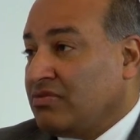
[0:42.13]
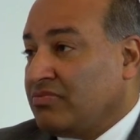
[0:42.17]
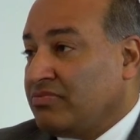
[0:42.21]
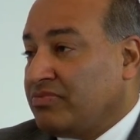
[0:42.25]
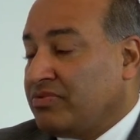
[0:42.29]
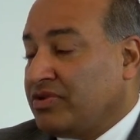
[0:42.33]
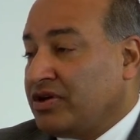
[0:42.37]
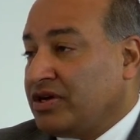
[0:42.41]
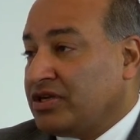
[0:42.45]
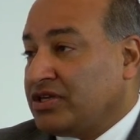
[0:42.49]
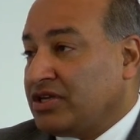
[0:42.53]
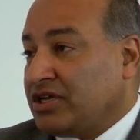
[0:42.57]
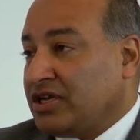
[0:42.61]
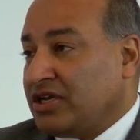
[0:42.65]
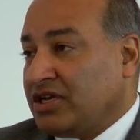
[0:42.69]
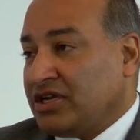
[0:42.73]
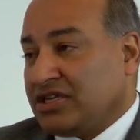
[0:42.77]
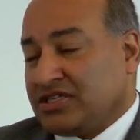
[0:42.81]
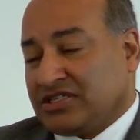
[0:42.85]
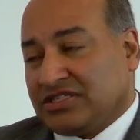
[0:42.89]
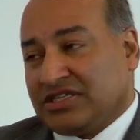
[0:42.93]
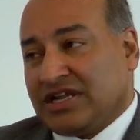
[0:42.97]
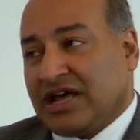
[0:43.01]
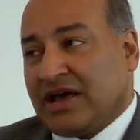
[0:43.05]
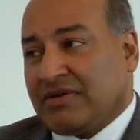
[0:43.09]
But in a
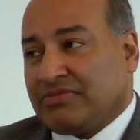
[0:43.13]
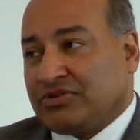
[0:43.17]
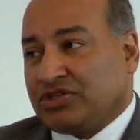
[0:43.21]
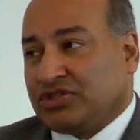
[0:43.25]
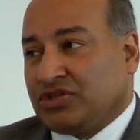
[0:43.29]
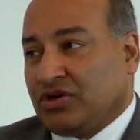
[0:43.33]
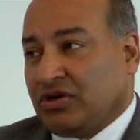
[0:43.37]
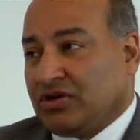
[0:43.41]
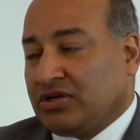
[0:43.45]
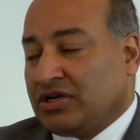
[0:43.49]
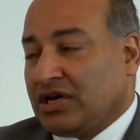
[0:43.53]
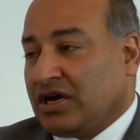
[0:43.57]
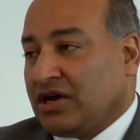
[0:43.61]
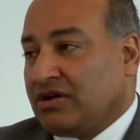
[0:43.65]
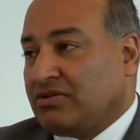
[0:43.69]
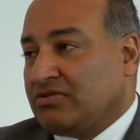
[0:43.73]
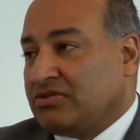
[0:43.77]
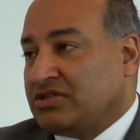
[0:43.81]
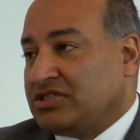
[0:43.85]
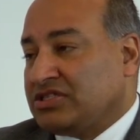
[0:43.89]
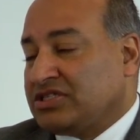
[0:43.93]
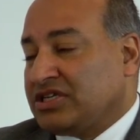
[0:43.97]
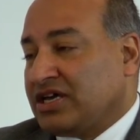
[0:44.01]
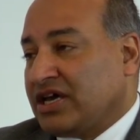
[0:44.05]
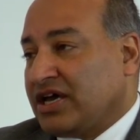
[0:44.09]
snapshot, I
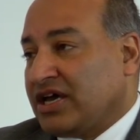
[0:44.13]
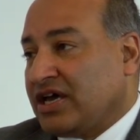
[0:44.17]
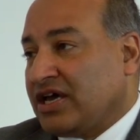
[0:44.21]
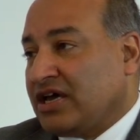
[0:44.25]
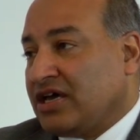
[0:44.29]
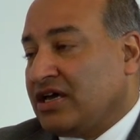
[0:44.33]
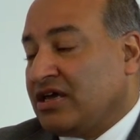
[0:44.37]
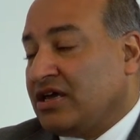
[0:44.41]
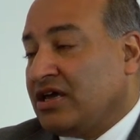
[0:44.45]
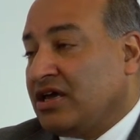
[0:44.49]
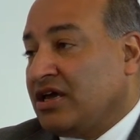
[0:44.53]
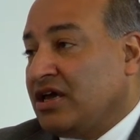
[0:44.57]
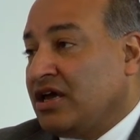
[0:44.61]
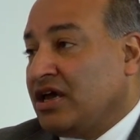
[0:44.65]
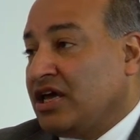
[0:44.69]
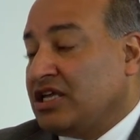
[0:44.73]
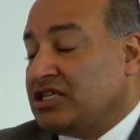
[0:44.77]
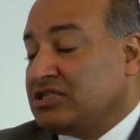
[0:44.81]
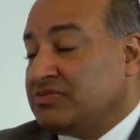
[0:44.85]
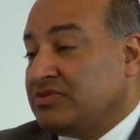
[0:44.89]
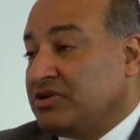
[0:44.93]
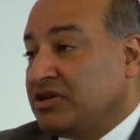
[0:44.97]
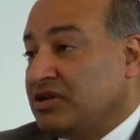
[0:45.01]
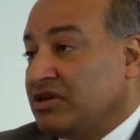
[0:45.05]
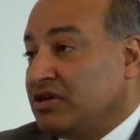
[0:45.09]
would say
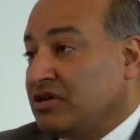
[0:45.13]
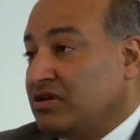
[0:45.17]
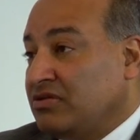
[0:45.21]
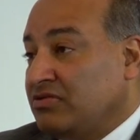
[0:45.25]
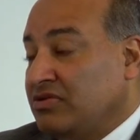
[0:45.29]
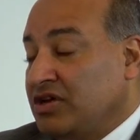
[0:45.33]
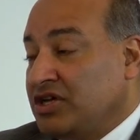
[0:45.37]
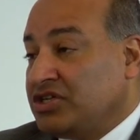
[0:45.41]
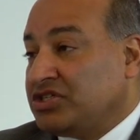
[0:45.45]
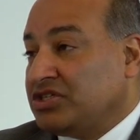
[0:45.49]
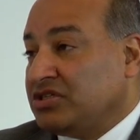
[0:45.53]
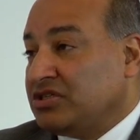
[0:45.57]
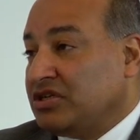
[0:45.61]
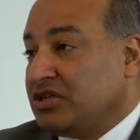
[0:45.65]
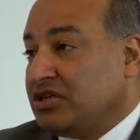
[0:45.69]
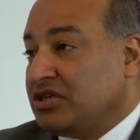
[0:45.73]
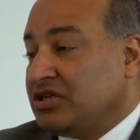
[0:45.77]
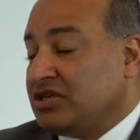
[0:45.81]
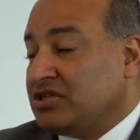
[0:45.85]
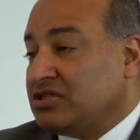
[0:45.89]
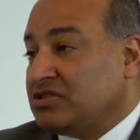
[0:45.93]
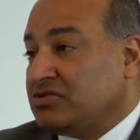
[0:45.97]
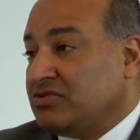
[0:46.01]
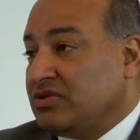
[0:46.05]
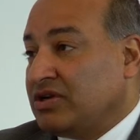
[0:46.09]
it's been a region that
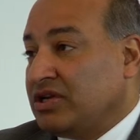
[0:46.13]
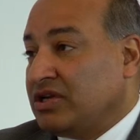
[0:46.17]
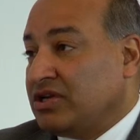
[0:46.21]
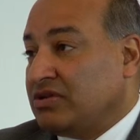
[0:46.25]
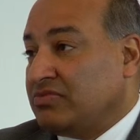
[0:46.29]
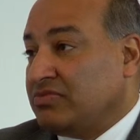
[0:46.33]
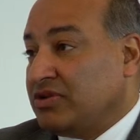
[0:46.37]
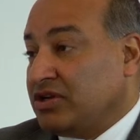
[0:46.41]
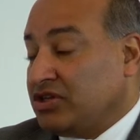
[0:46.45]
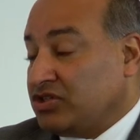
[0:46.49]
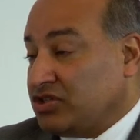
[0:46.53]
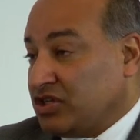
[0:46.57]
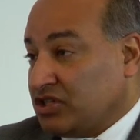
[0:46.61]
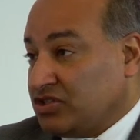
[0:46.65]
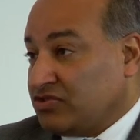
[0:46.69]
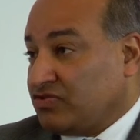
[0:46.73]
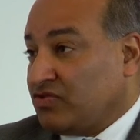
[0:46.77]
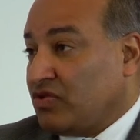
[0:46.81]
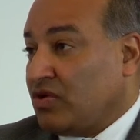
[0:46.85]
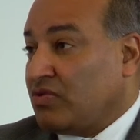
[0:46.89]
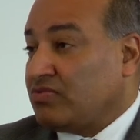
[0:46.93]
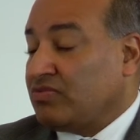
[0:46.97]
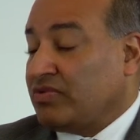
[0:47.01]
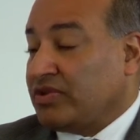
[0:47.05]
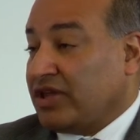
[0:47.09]
has really been
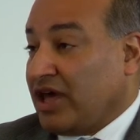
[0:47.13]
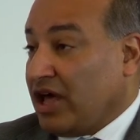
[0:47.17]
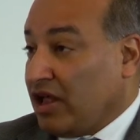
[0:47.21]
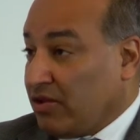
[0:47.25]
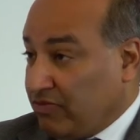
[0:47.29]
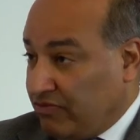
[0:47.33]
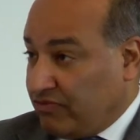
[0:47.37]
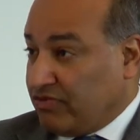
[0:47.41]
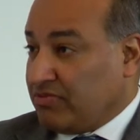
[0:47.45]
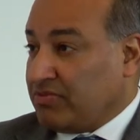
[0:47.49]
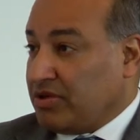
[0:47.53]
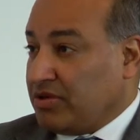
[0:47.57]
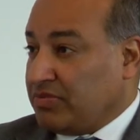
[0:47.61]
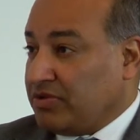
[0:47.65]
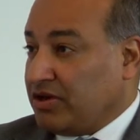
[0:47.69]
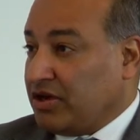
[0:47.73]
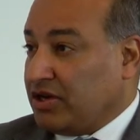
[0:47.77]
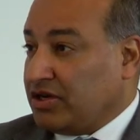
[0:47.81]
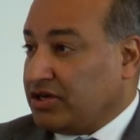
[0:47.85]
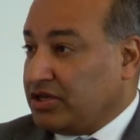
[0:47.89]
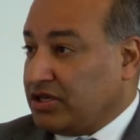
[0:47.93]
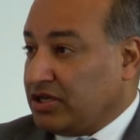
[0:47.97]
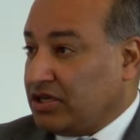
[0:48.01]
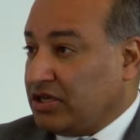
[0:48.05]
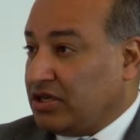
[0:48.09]
transformed with help from
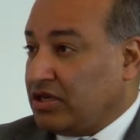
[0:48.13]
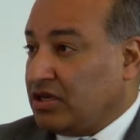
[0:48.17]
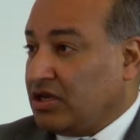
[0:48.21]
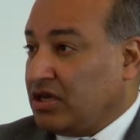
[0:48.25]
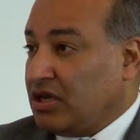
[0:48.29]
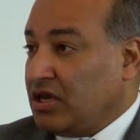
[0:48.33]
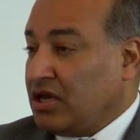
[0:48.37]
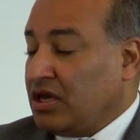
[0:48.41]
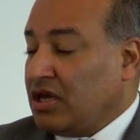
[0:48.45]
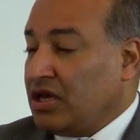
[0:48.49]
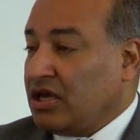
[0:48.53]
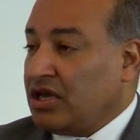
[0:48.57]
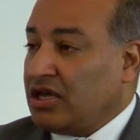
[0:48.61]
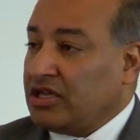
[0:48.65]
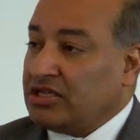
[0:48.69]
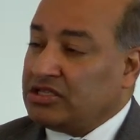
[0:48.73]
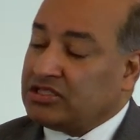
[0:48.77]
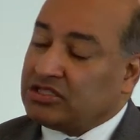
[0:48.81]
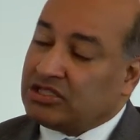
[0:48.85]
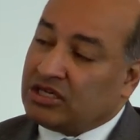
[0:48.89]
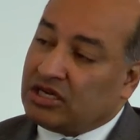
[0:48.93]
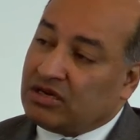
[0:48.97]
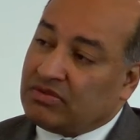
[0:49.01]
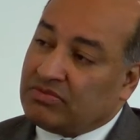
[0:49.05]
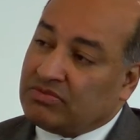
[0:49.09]
EBRD in
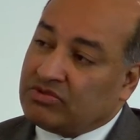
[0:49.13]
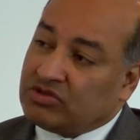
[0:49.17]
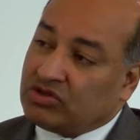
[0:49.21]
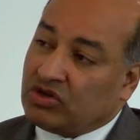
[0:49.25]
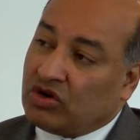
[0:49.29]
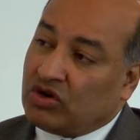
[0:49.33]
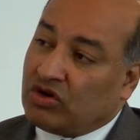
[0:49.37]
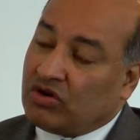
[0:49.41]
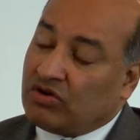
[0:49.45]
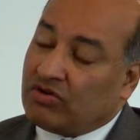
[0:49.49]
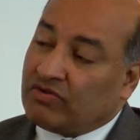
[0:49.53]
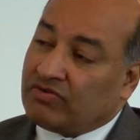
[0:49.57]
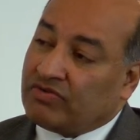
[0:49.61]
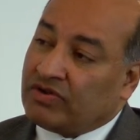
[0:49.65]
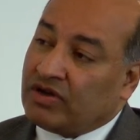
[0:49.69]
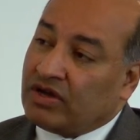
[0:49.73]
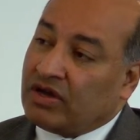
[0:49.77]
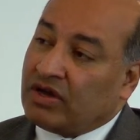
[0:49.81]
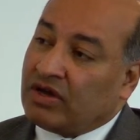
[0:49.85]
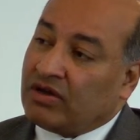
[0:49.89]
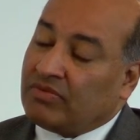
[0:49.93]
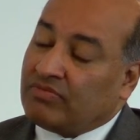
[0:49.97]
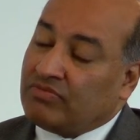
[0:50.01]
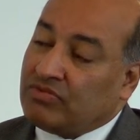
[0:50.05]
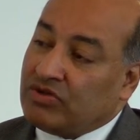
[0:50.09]
terms of
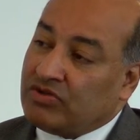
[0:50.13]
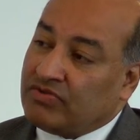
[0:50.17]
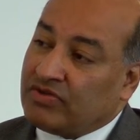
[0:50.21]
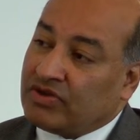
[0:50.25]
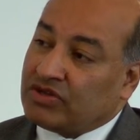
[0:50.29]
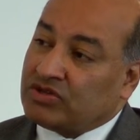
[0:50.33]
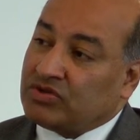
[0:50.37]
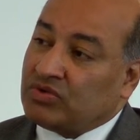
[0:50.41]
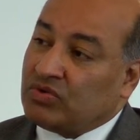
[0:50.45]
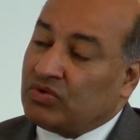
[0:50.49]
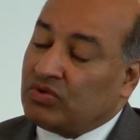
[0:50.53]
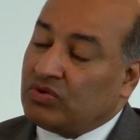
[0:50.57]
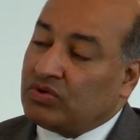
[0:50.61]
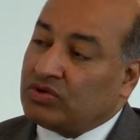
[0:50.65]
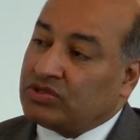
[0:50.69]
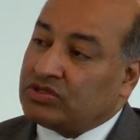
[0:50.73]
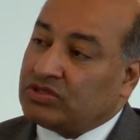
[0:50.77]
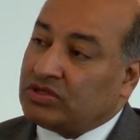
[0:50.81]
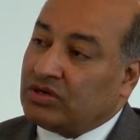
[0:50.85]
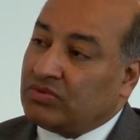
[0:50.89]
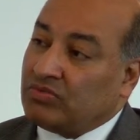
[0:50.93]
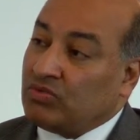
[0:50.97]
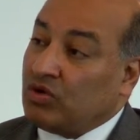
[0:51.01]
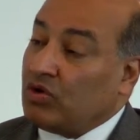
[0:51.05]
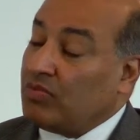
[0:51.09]
moving towards
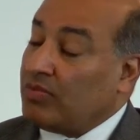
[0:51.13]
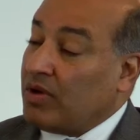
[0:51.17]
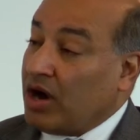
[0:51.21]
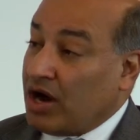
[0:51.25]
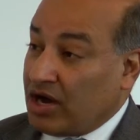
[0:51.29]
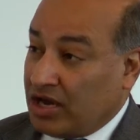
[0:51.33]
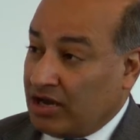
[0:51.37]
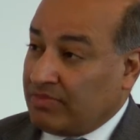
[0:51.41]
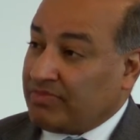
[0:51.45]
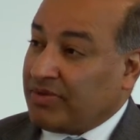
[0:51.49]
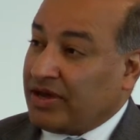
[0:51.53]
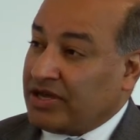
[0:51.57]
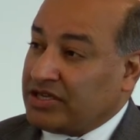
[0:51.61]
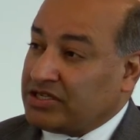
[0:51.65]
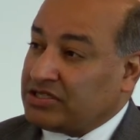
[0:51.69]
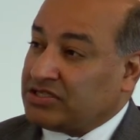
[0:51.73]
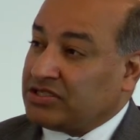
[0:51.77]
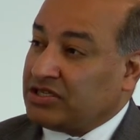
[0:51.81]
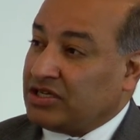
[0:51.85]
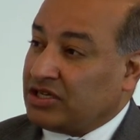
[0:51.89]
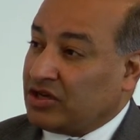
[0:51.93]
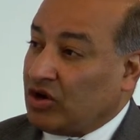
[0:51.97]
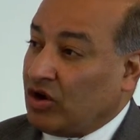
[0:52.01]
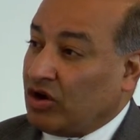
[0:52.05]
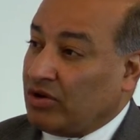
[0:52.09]
a more market-based
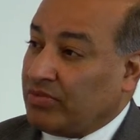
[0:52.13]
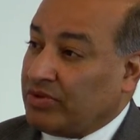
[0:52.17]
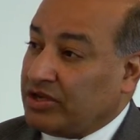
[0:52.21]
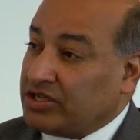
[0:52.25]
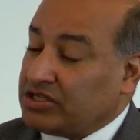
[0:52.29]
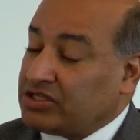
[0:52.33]
economy.